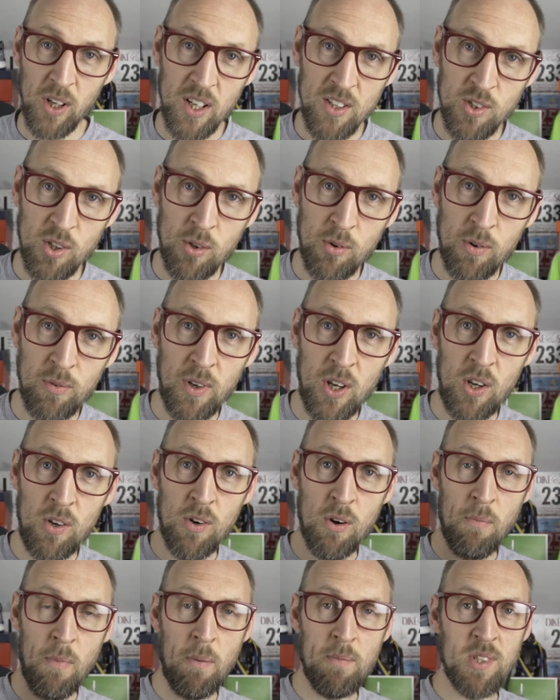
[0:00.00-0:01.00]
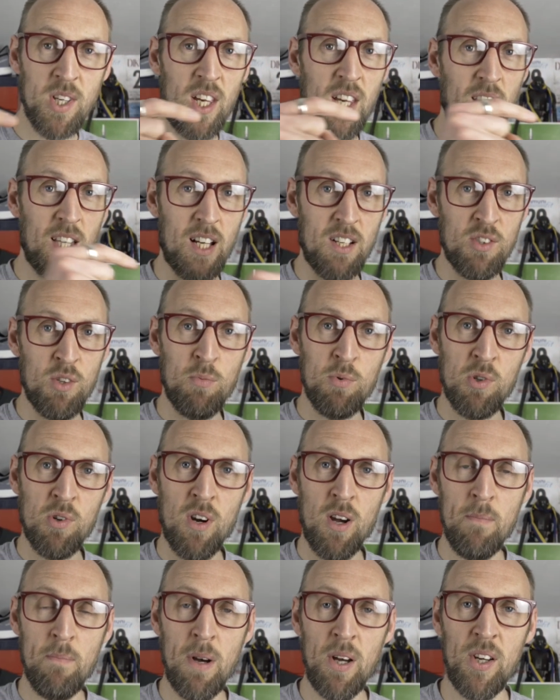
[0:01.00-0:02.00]
I get into the review, remember to hit that
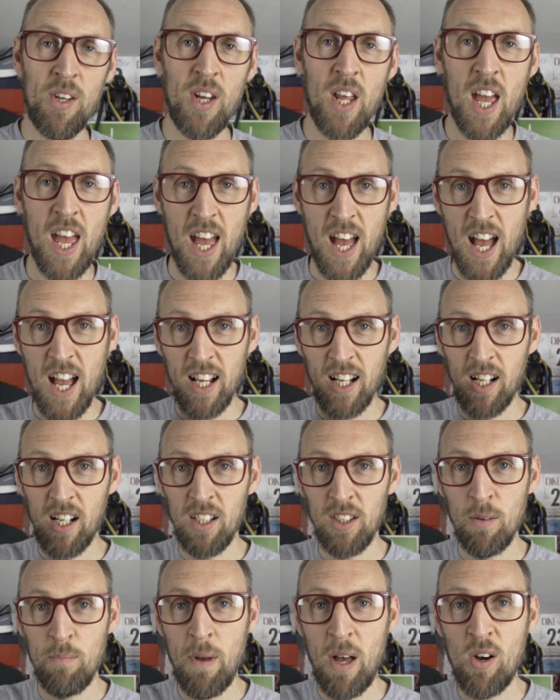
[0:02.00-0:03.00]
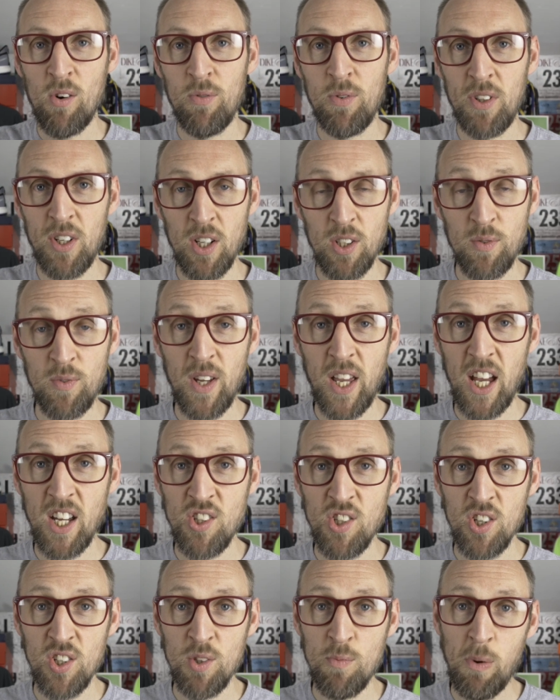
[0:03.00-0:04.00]
subscribe button and click the bell for
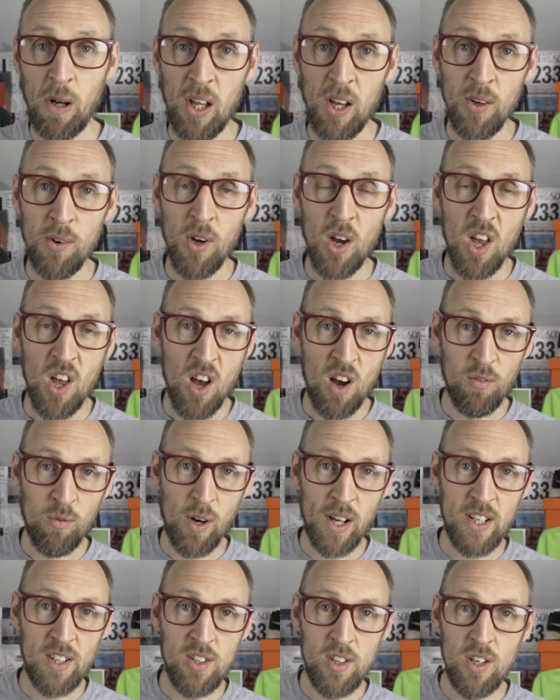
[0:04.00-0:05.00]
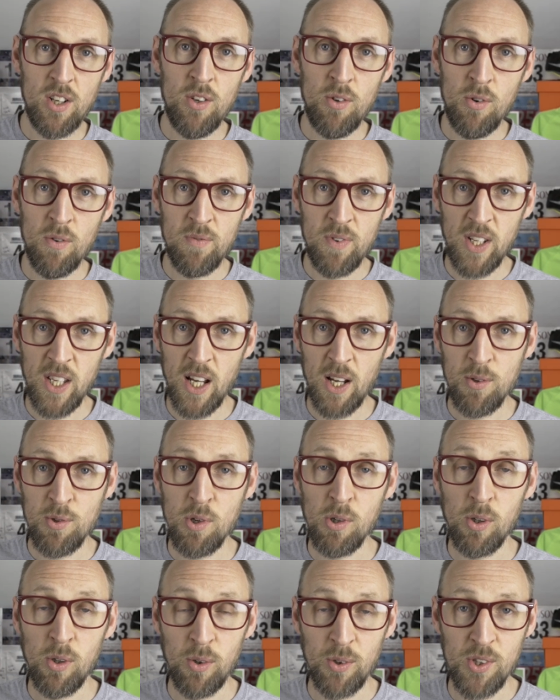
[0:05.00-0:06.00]
notifications below of when new
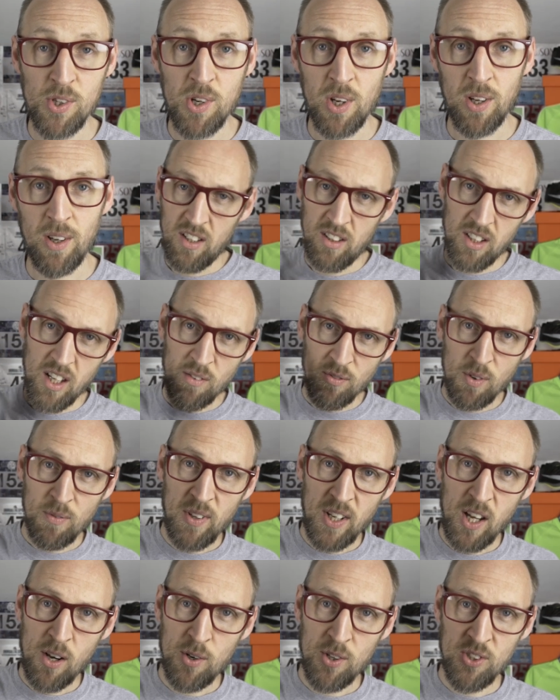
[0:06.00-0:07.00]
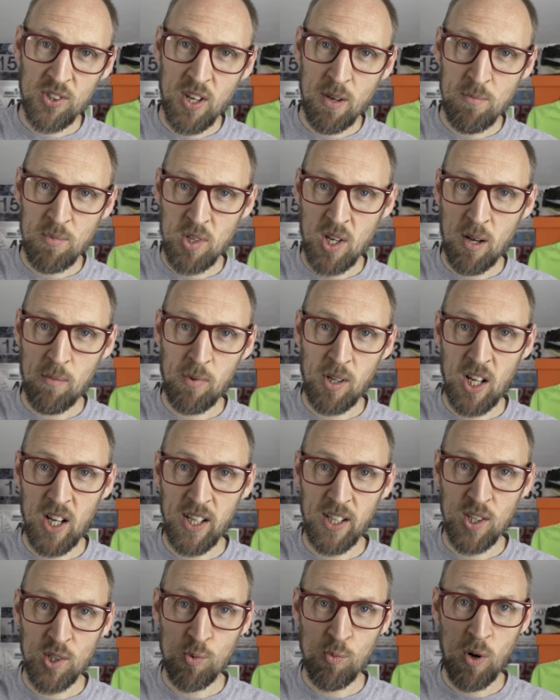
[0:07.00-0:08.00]
videos are launched. Give the video a thumbs up
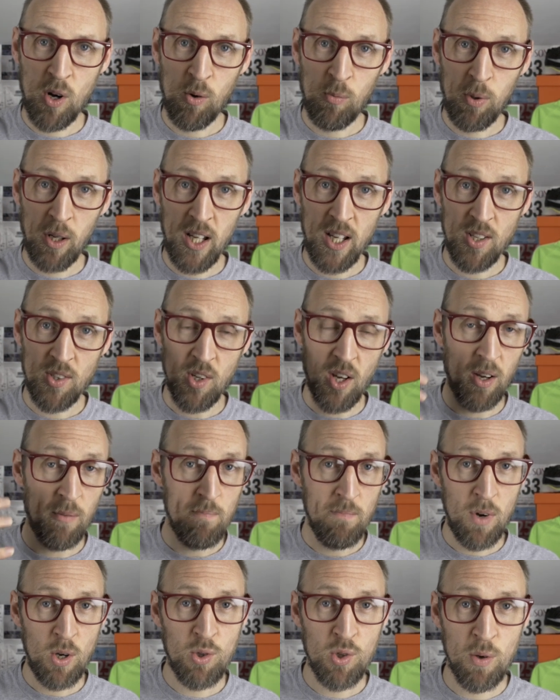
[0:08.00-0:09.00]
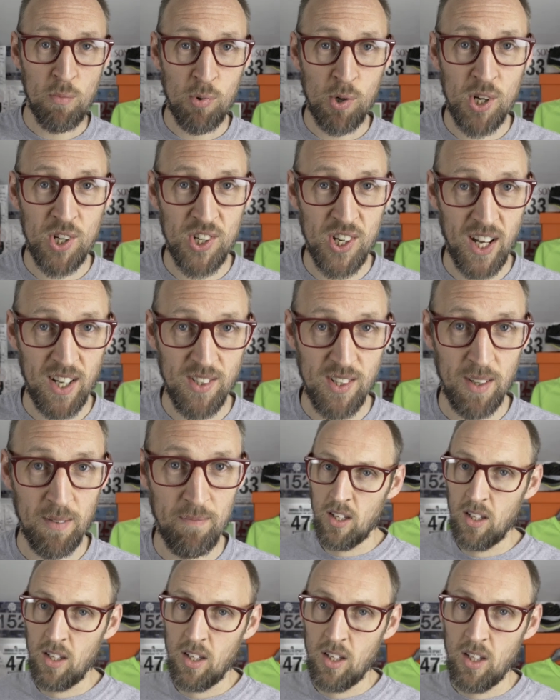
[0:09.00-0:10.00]
like as well please, I most appreciate
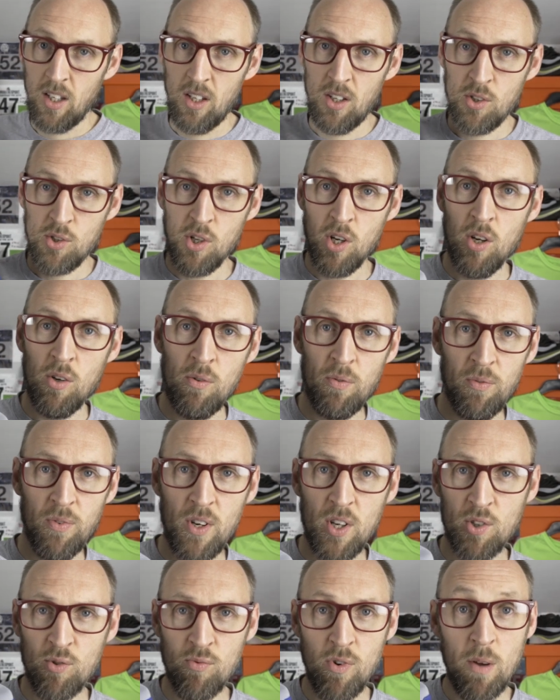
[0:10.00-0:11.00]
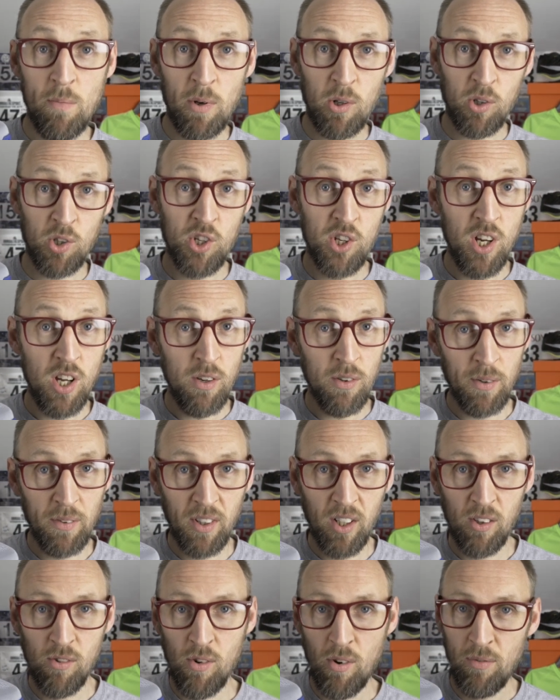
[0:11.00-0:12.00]
it. So first Reebok shoe
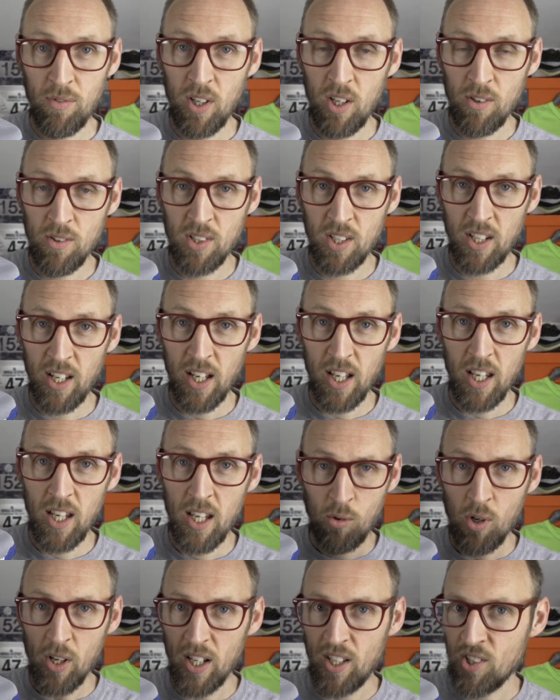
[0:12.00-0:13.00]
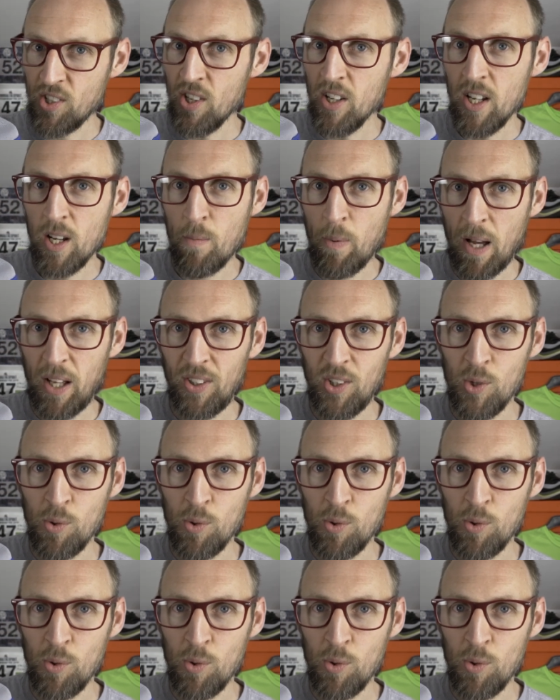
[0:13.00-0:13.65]
I'm going to review today. Quite excited about